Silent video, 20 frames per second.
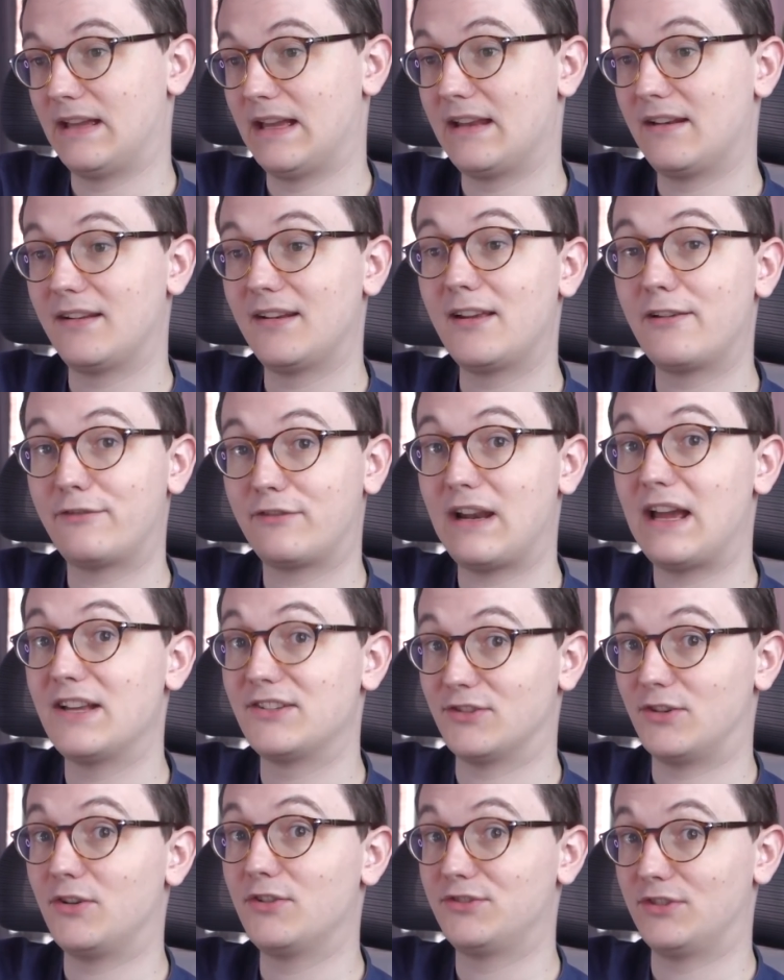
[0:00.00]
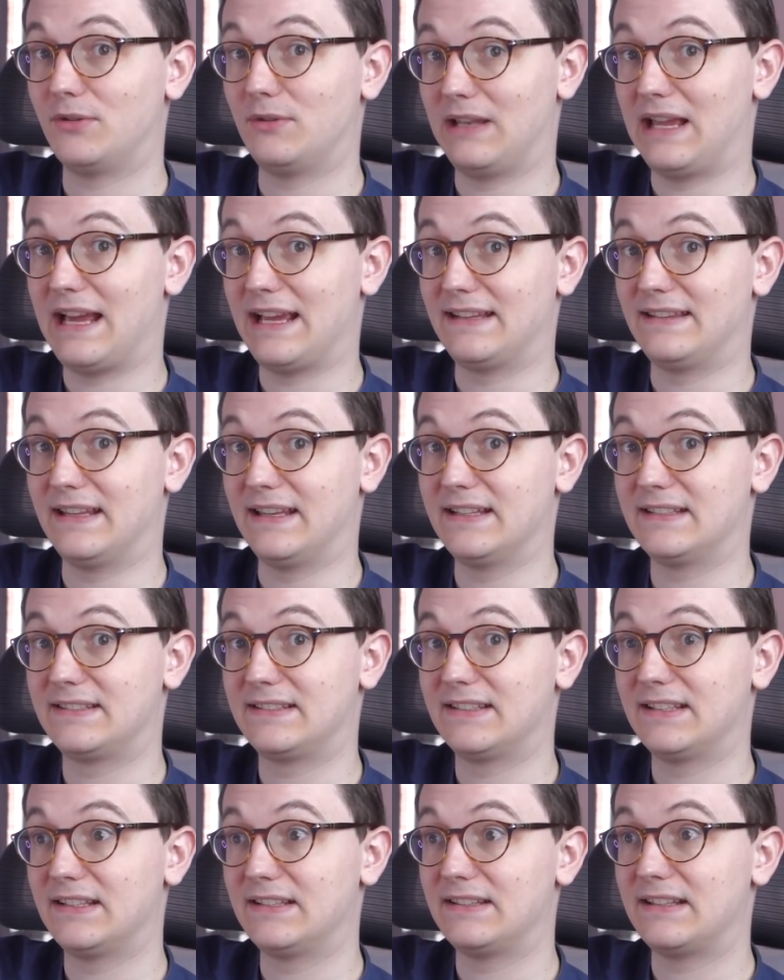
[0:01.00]
And a lot of clients also like
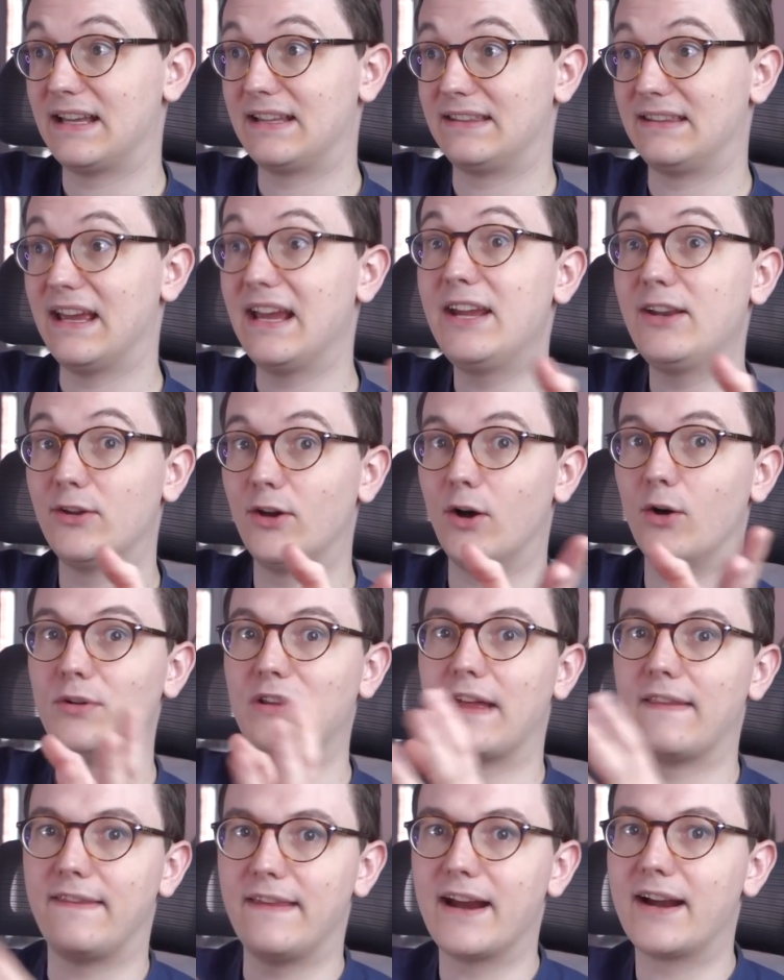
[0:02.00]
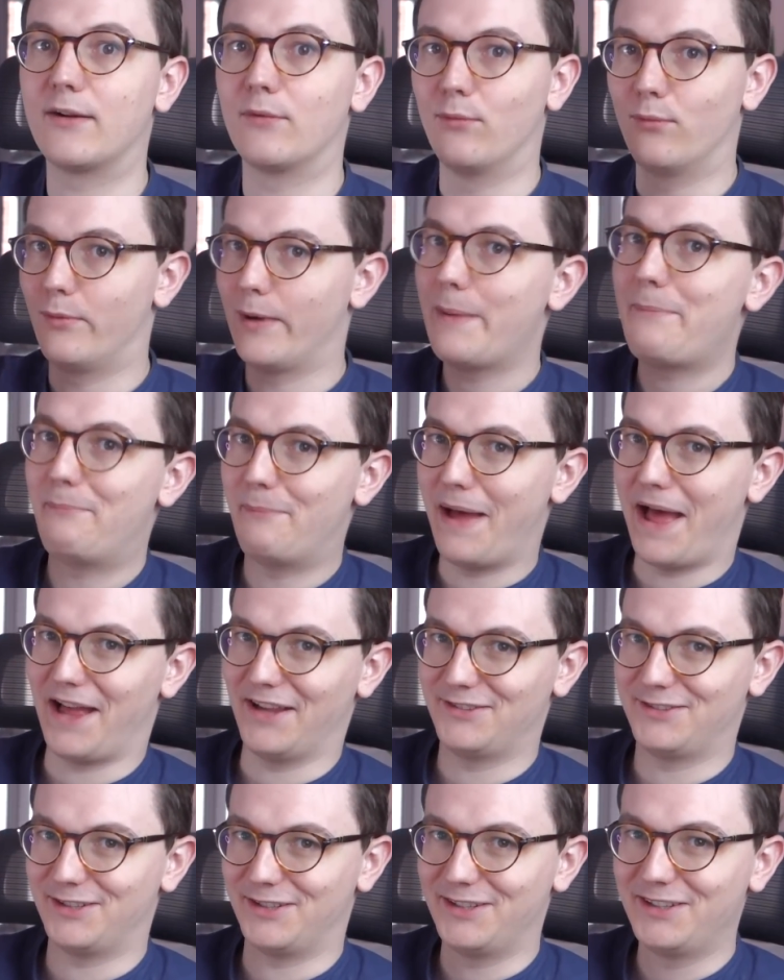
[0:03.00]
this, that they know that their
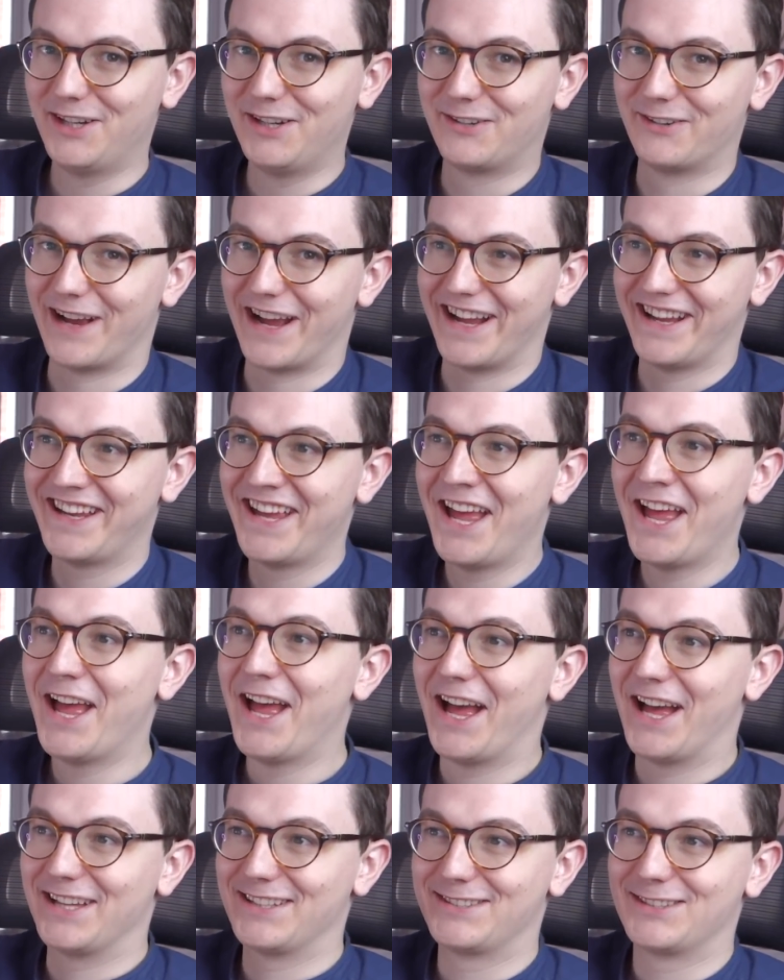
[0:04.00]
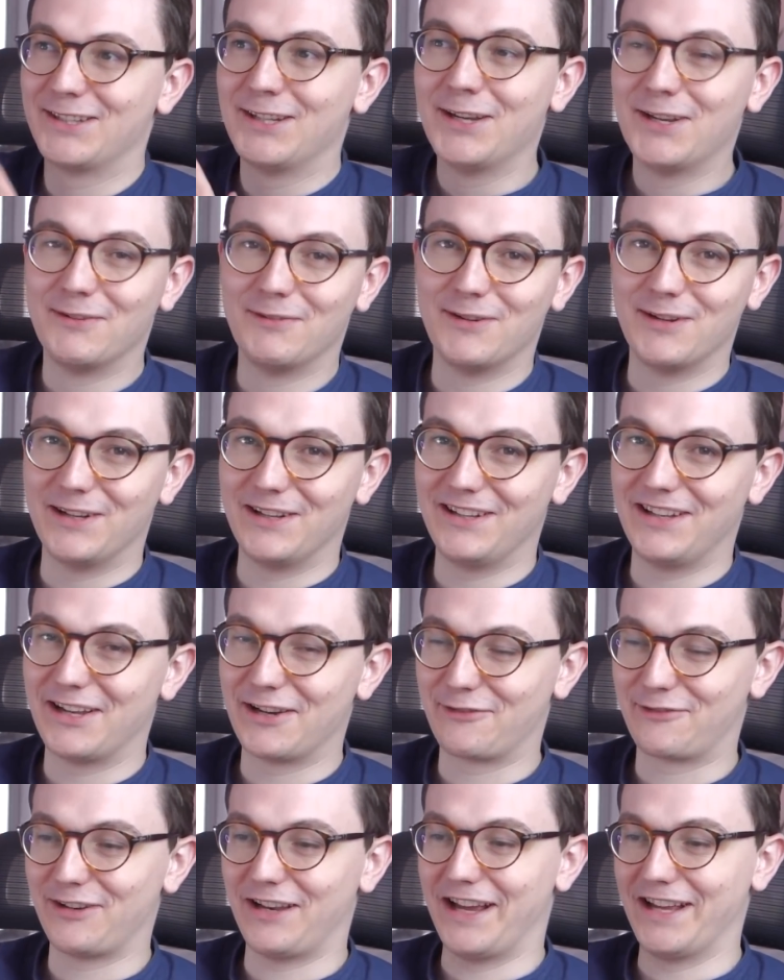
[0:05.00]
webmaster, right, as a lot
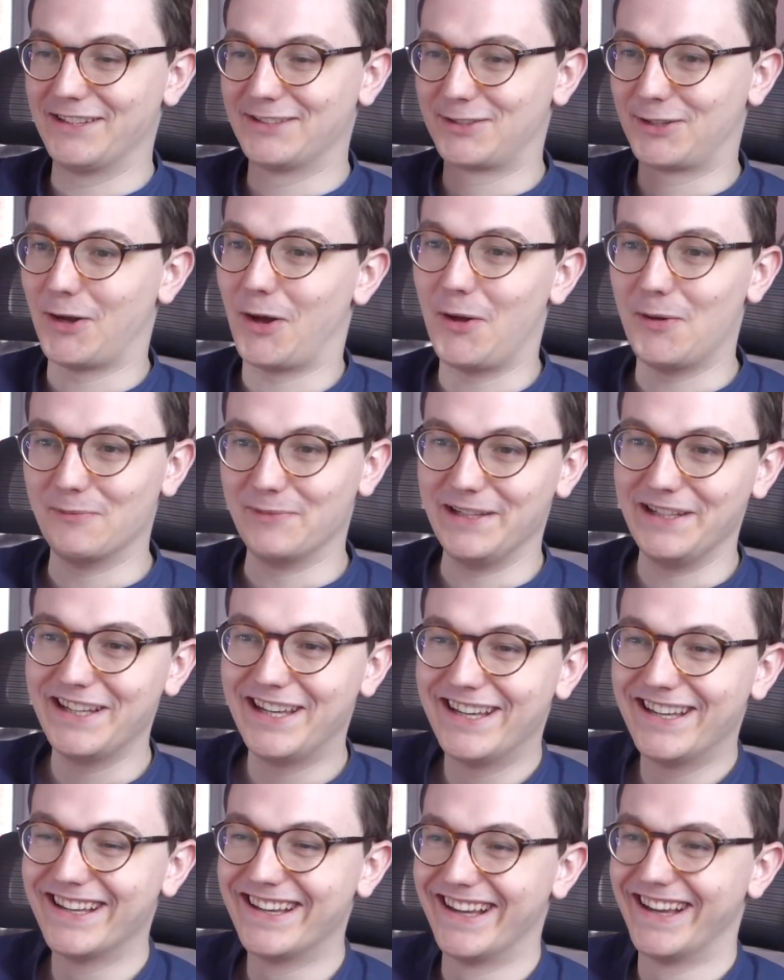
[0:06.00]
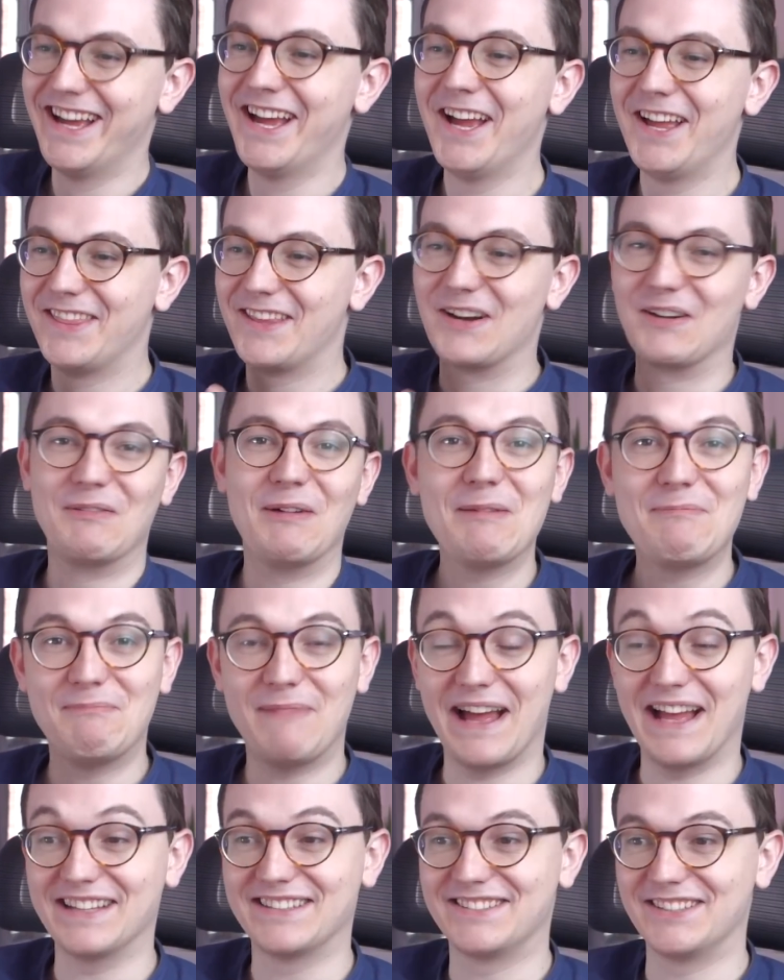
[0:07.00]
of clients call me, their
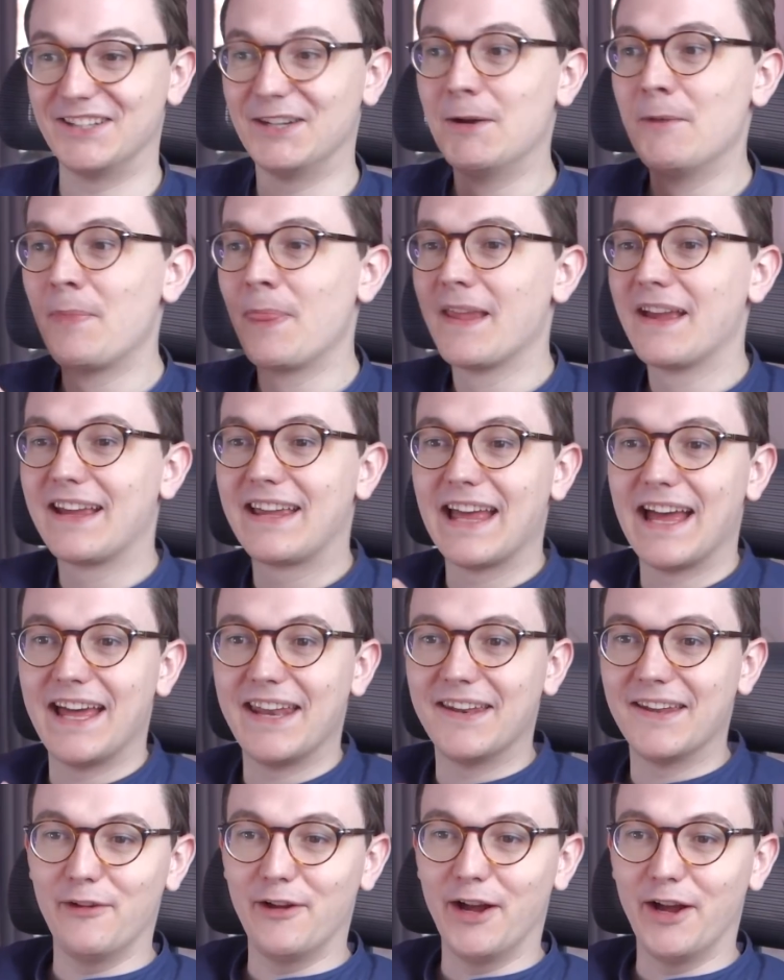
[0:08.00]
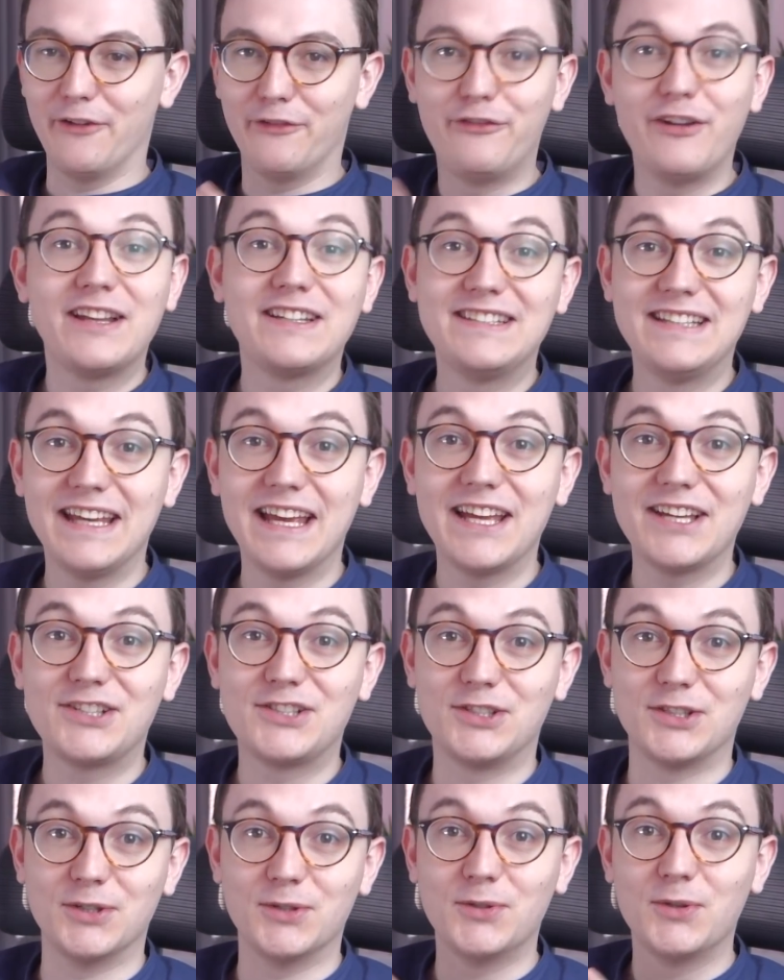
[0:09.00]
webmaster, can fix the
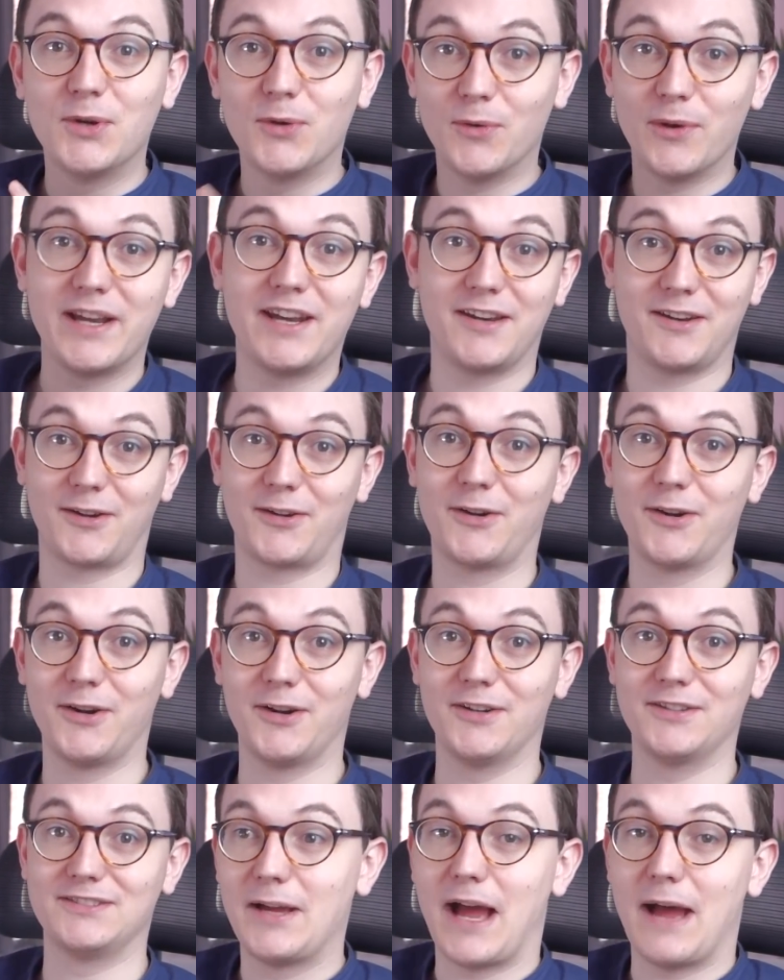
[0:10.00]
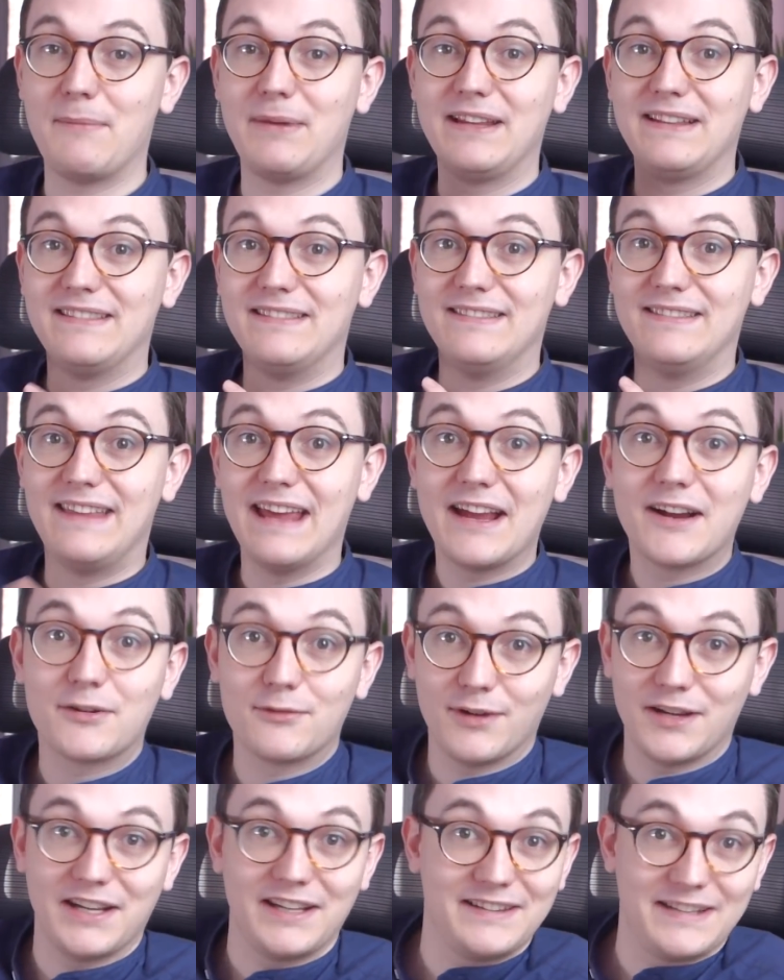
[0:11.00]
issue when it occurs. I mean, they're
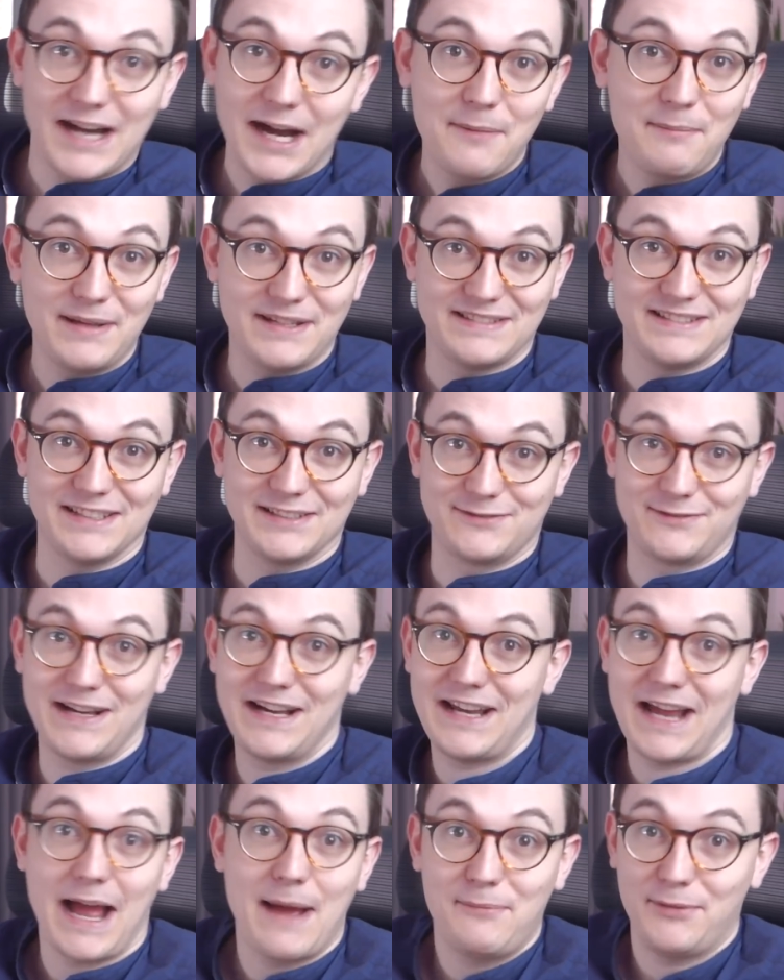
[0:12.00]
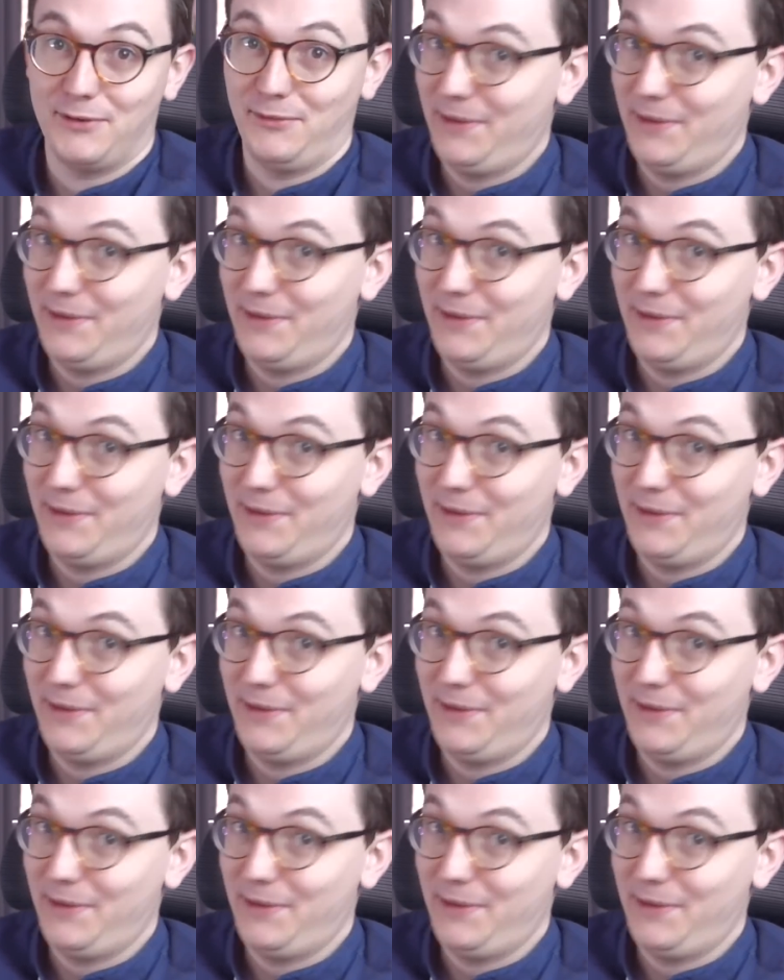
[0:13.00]
running their business, right? I'm the